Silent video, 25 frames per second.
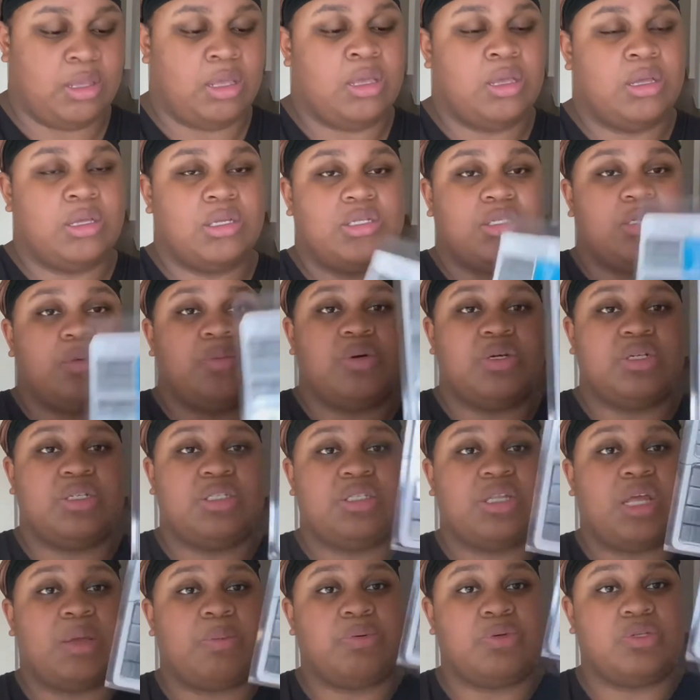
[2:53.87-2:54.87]
some more
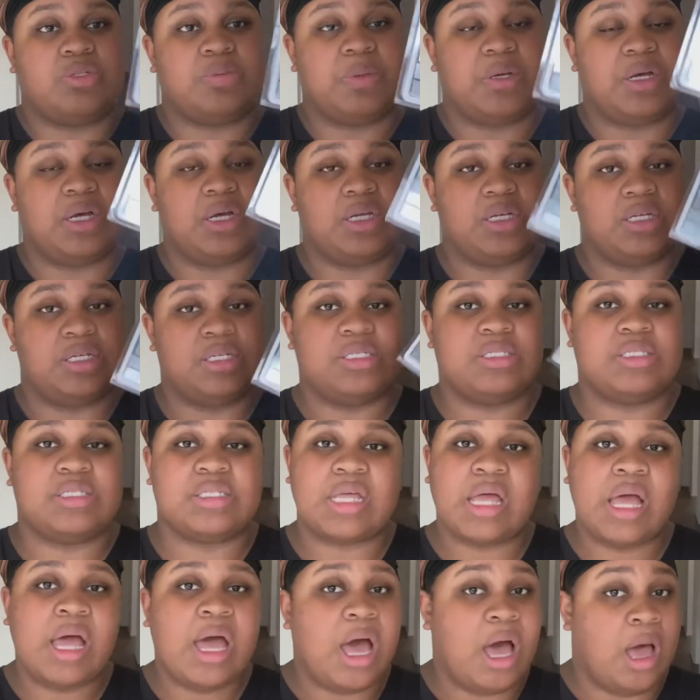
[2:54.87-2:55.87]
staples because
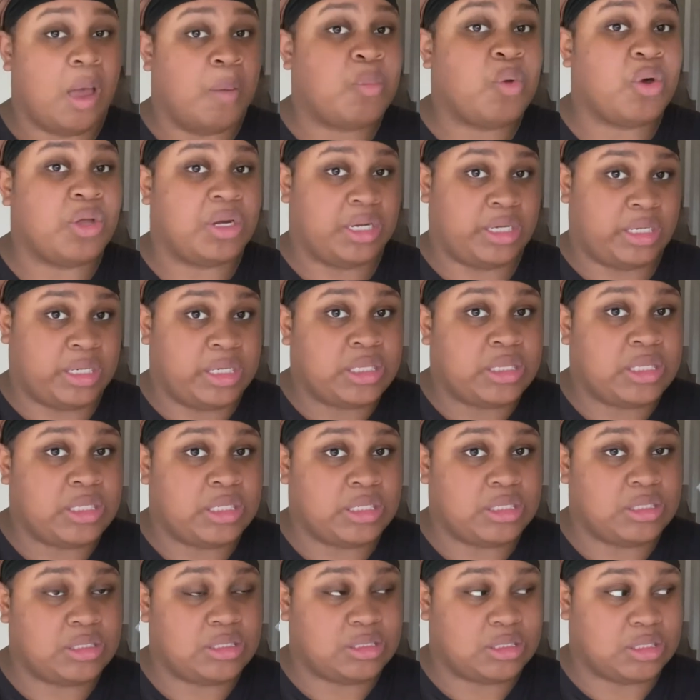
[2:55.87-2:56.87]
I'm going to need
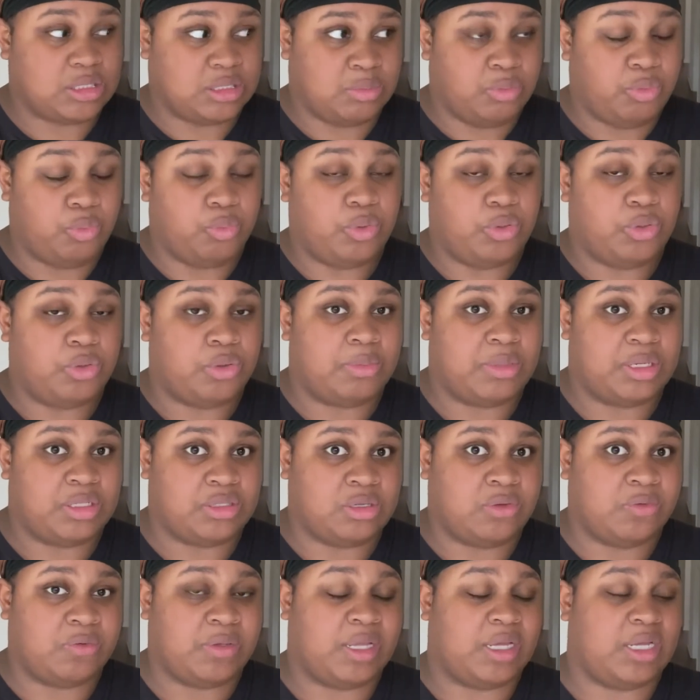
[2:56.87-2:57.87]
these because I'm going to be doing myself,
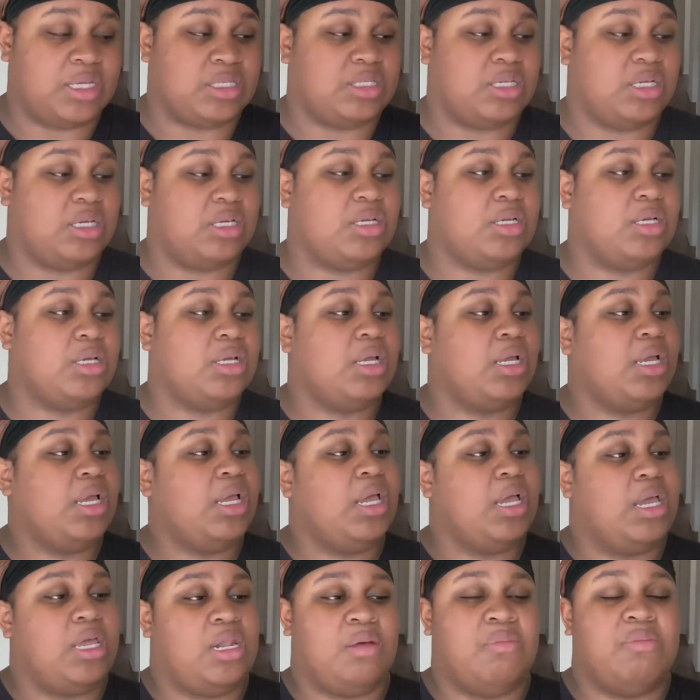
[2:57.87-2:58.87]
like I said.
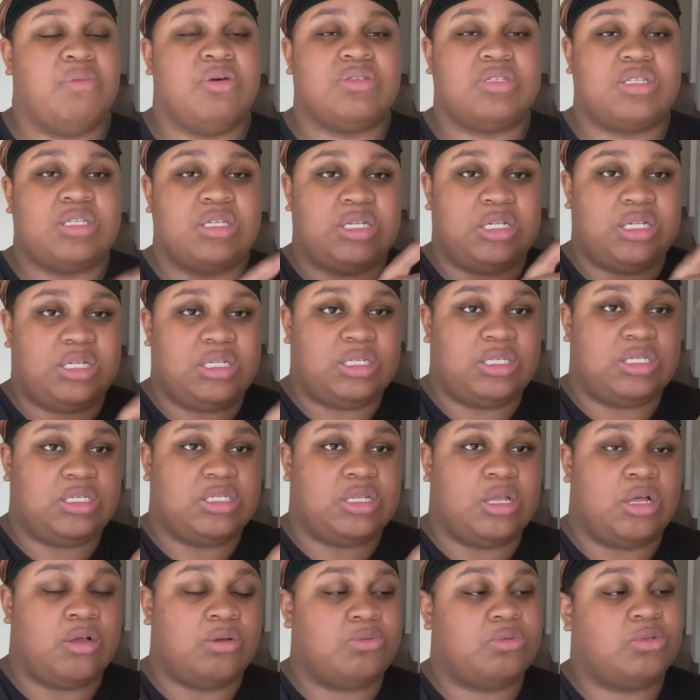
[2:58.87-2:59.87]
And I mostly need these
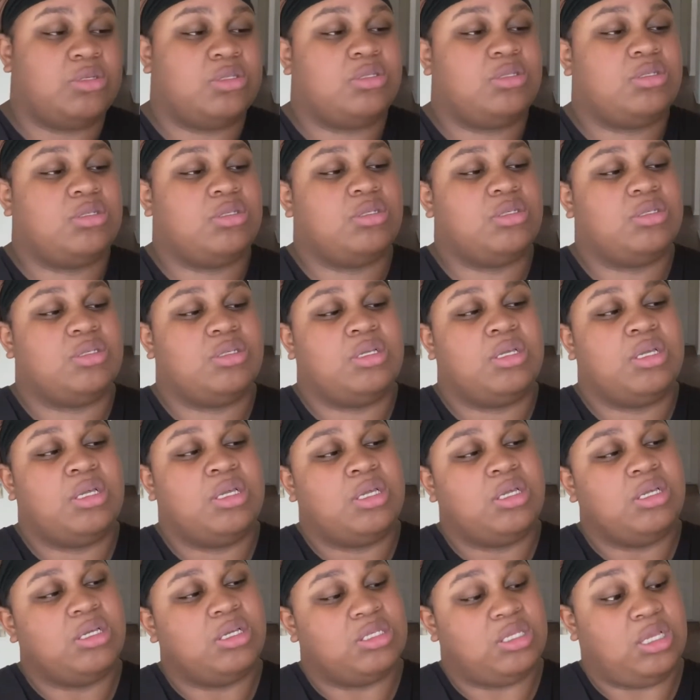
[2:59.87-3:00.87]
long ones
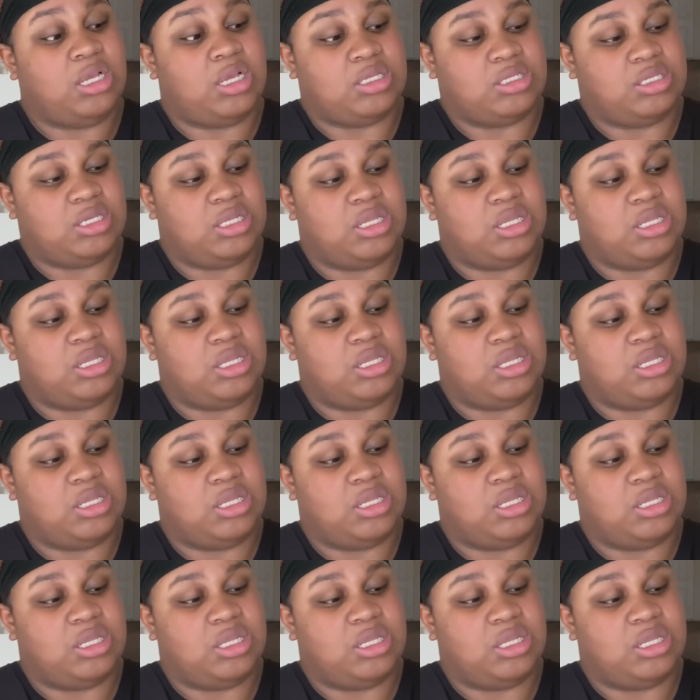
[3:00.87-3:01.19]
because, like I said, they're